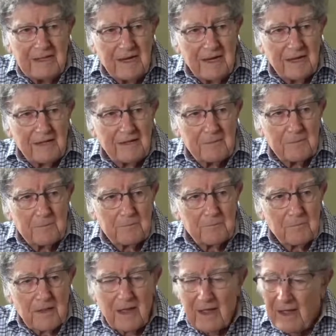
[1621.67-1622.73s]
deck,
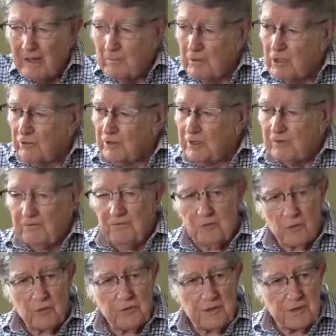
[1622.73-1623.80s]
I'm looking
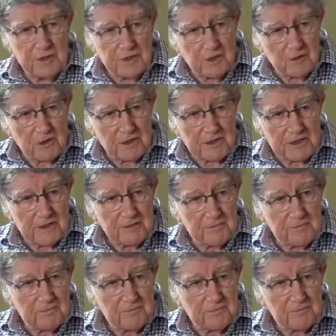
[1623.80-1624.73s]
for the turrets.